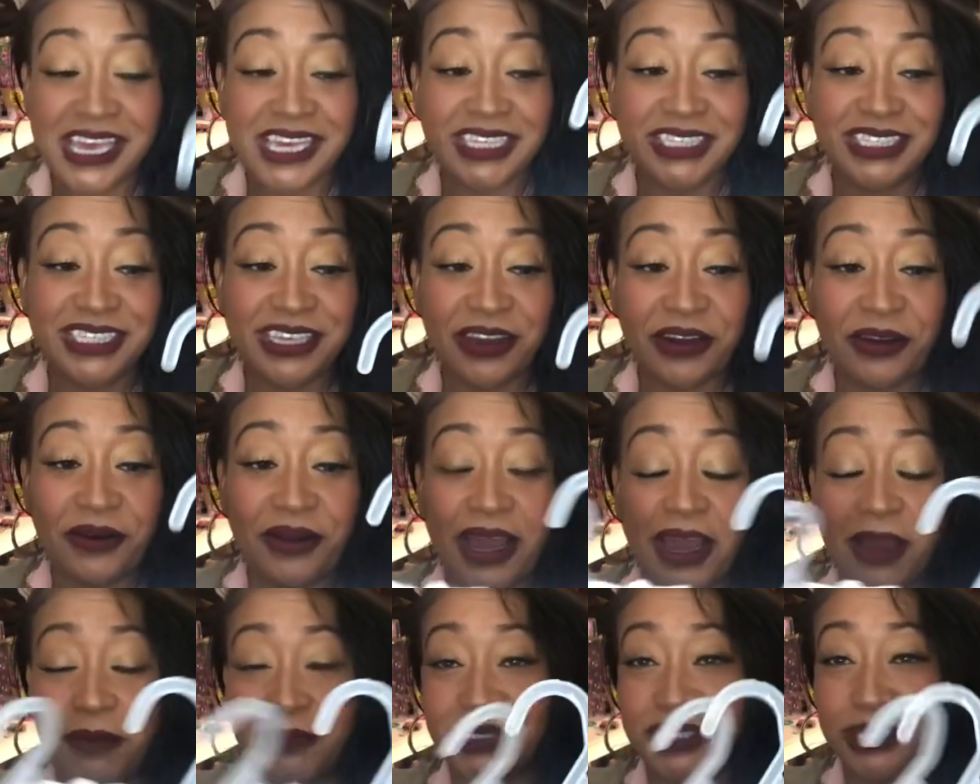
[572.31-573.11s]
So
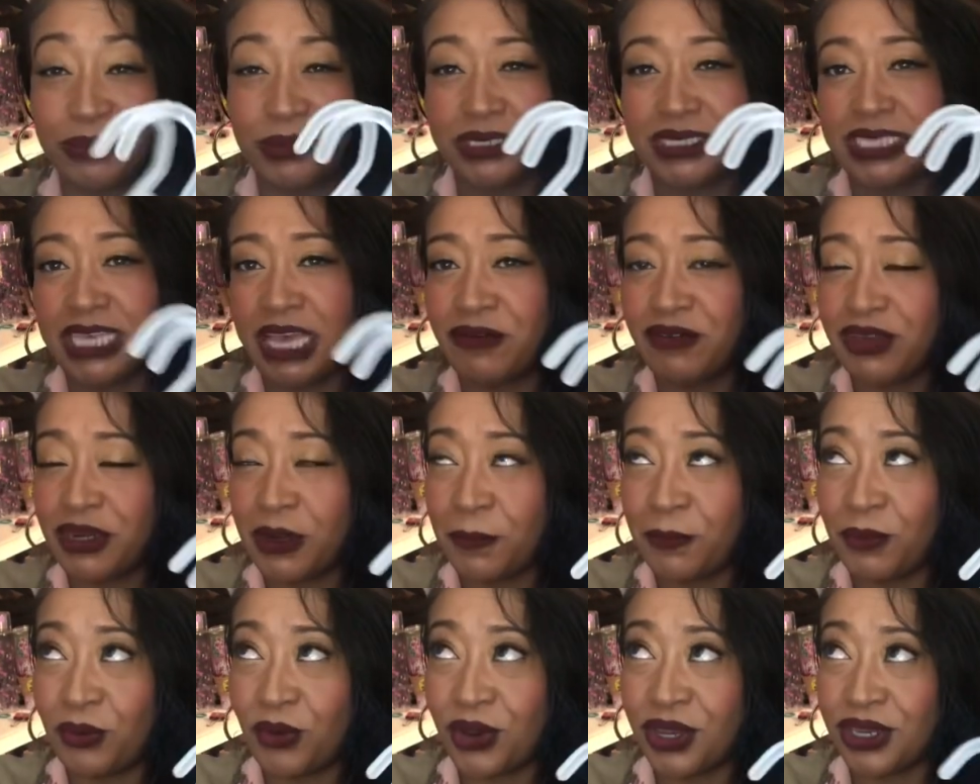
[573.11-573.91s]
um, except he's having
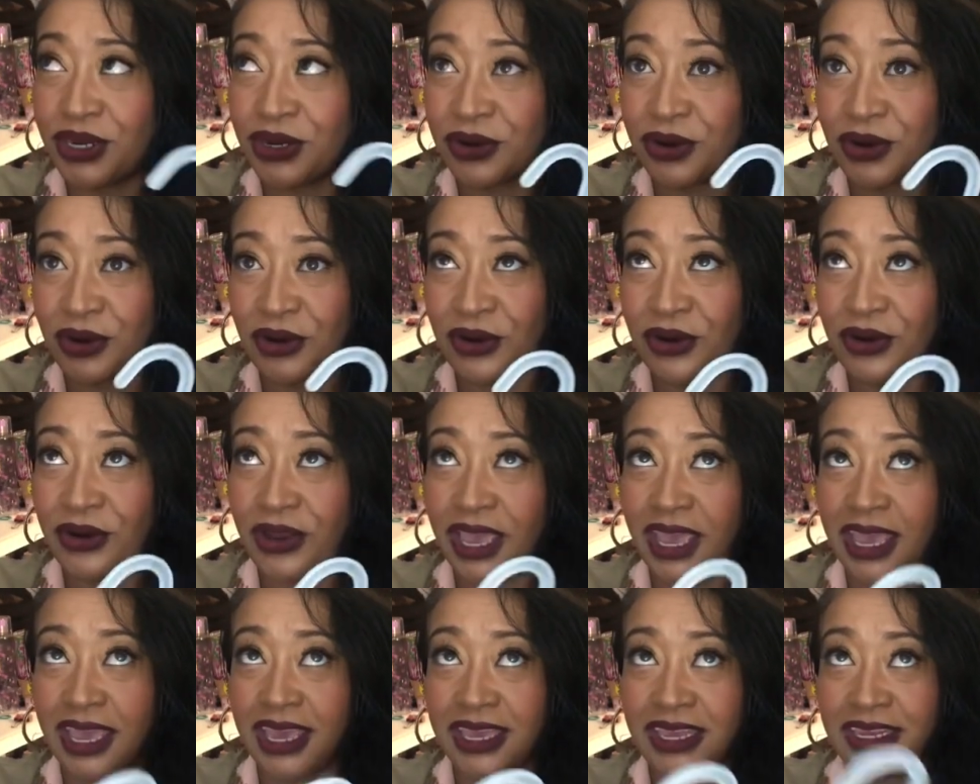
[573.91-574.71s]
a boy and a girl,
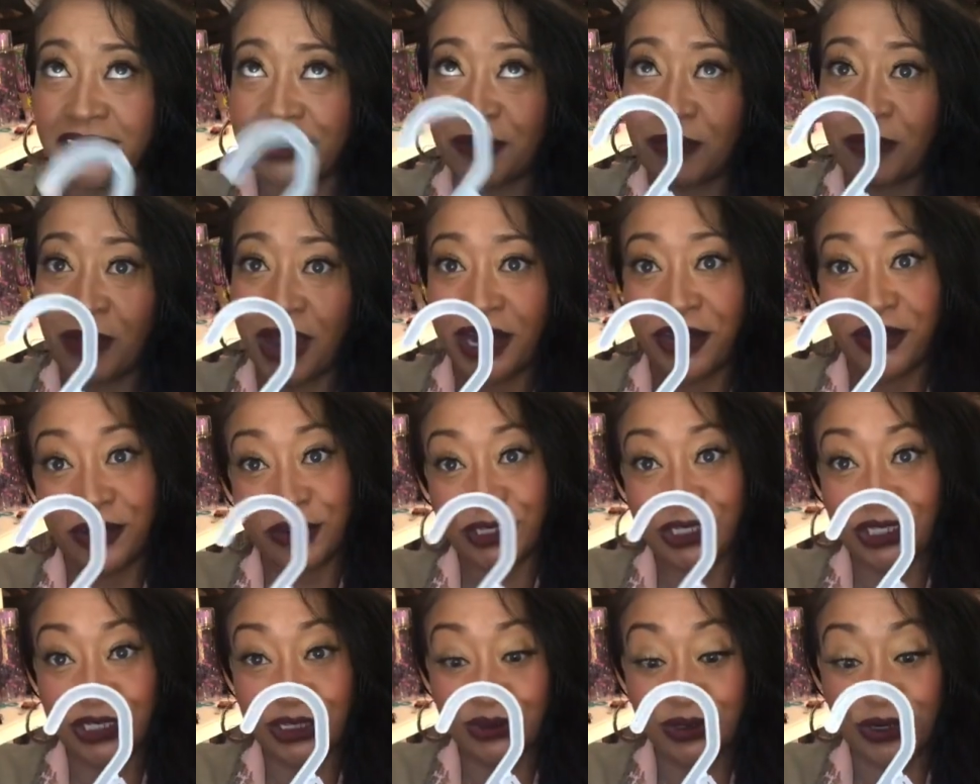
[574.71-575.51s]
and mine
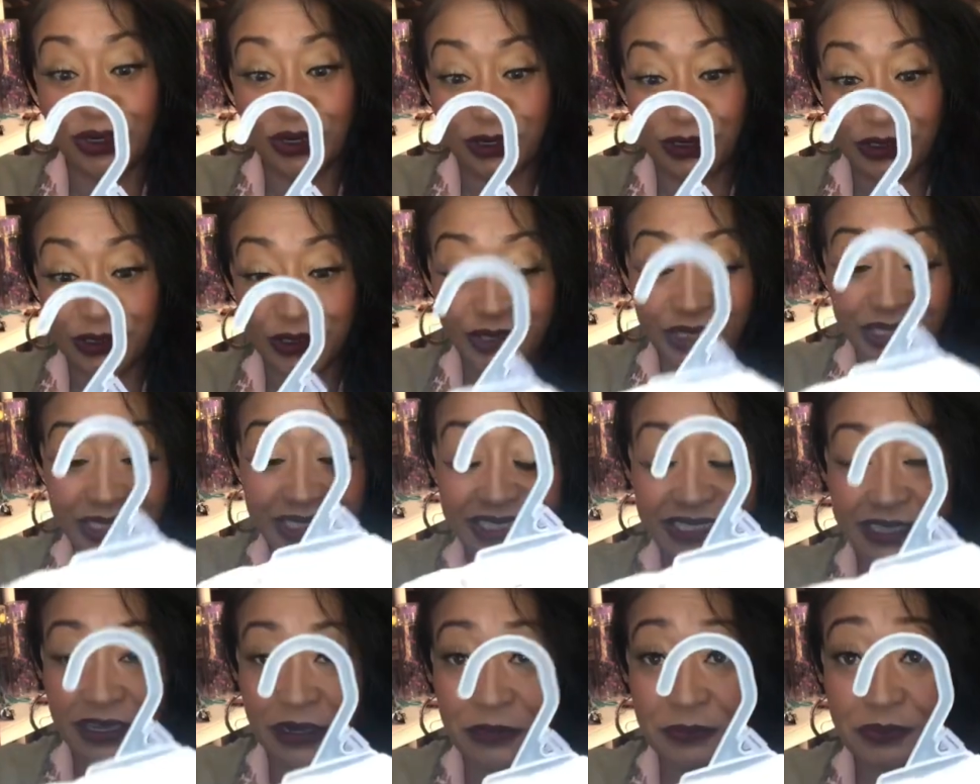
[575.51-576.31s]
are two girls.
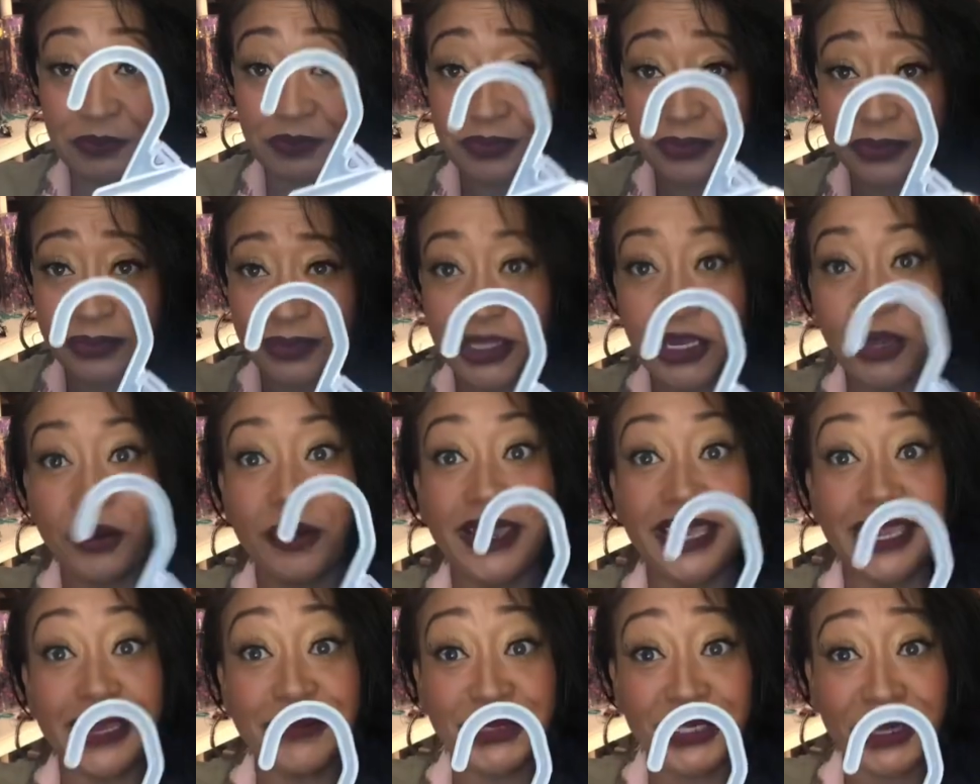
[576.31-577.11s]
So no, no,
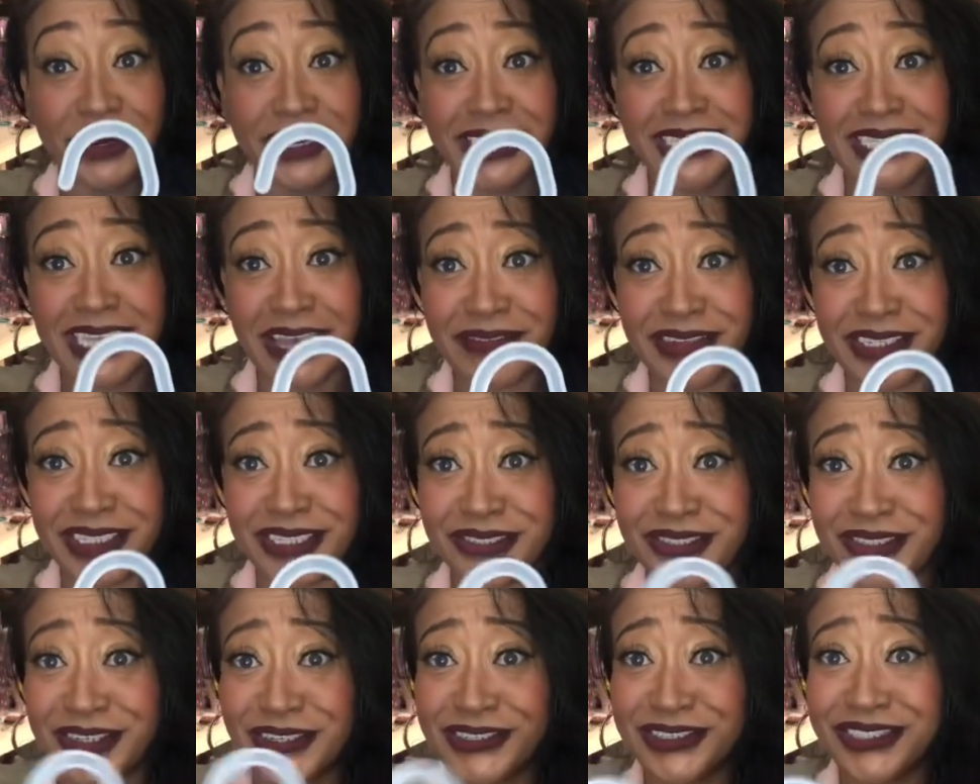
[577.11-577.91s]
wait, I'm sorry. He's having
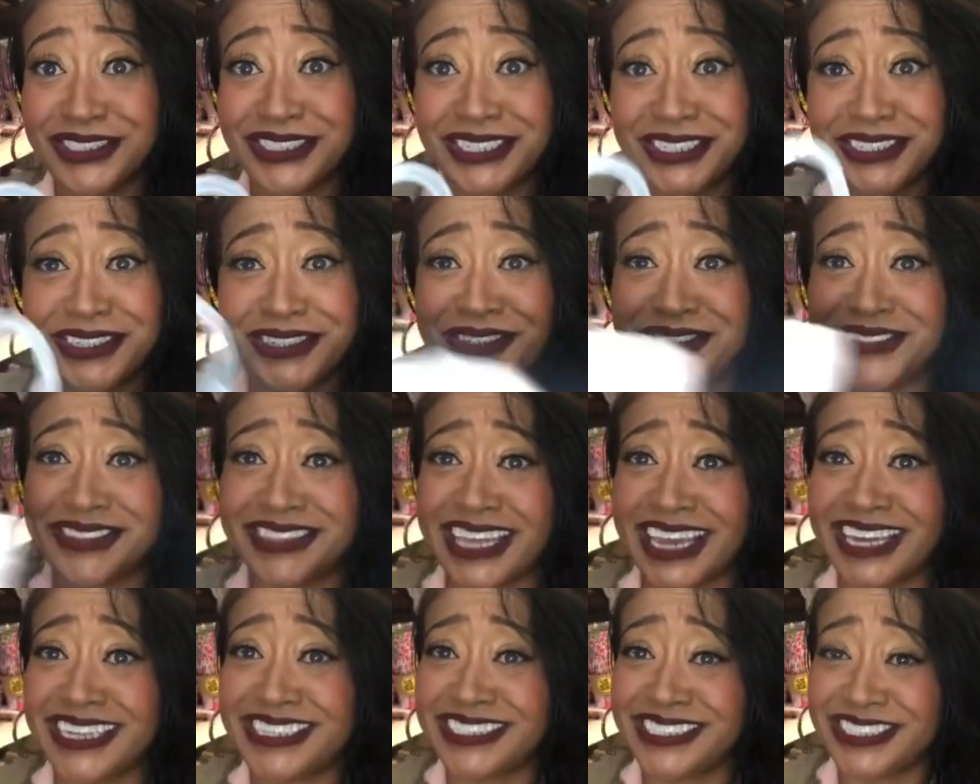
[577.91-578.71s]
two girls too.
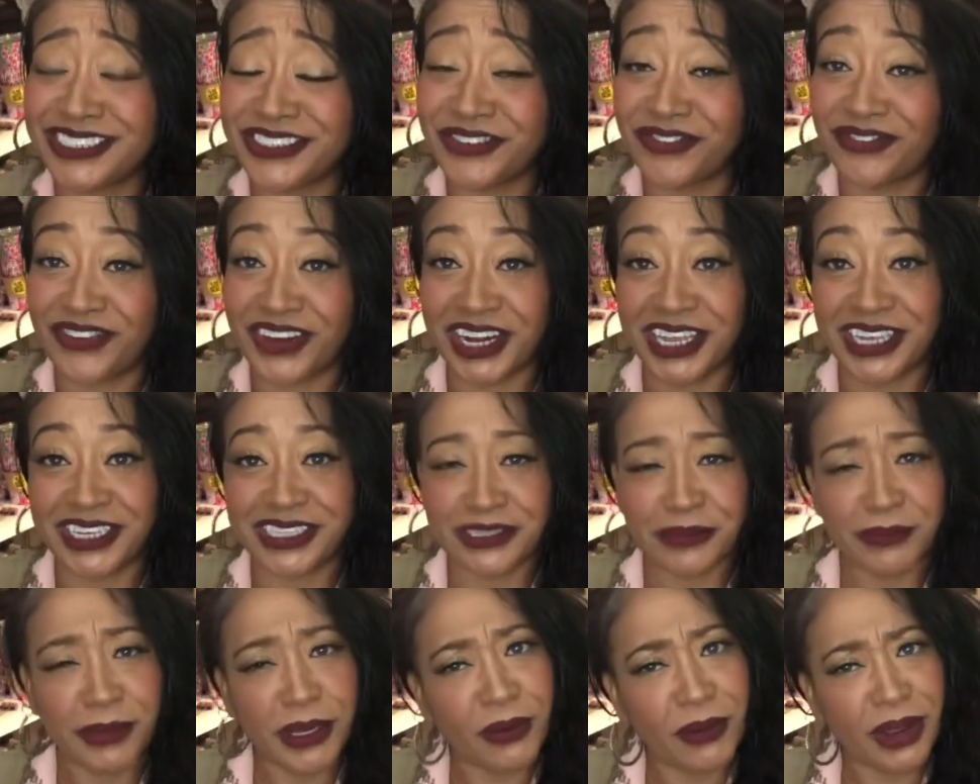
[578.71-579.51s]
That is too funny
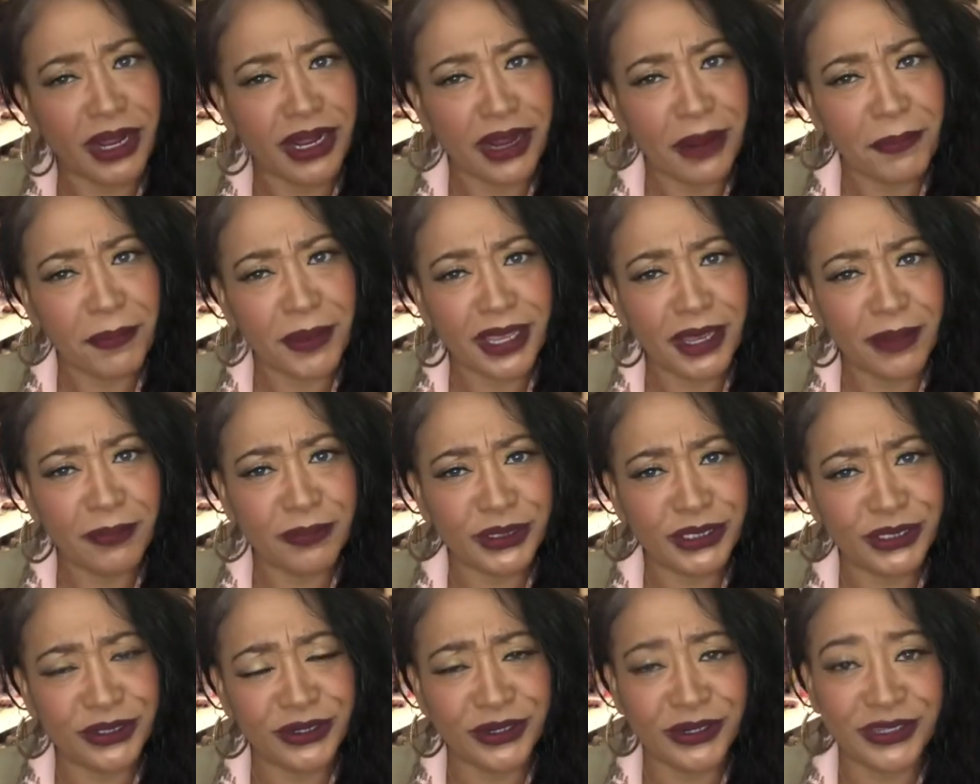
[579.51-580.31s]
because I'm like, why did I pick
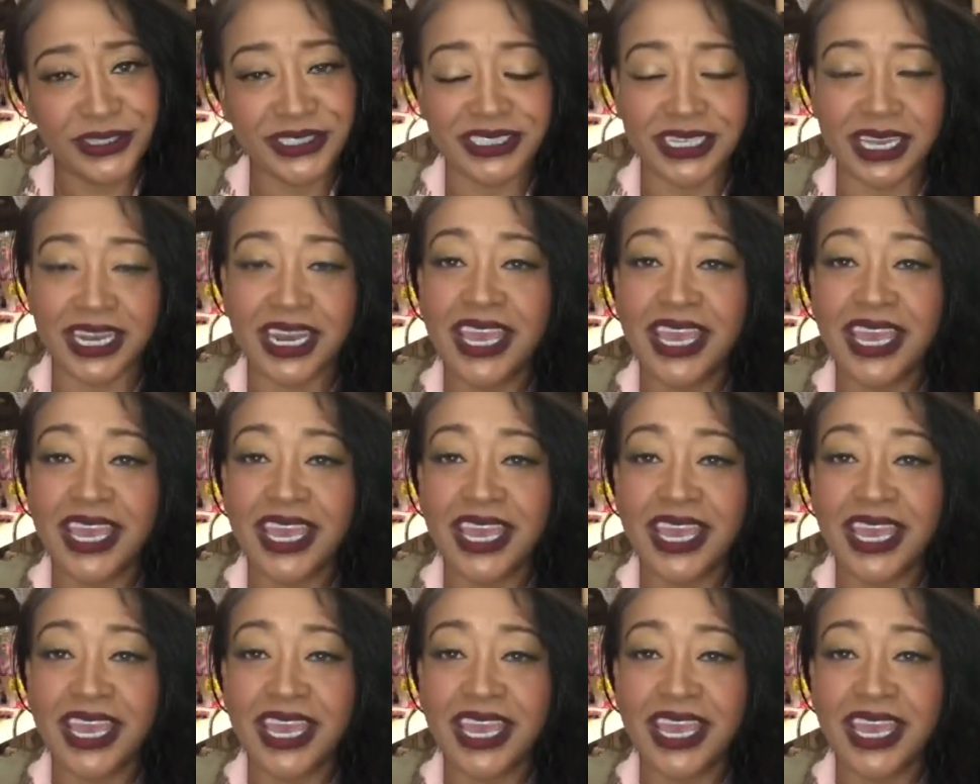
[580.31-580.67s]
up two girls then?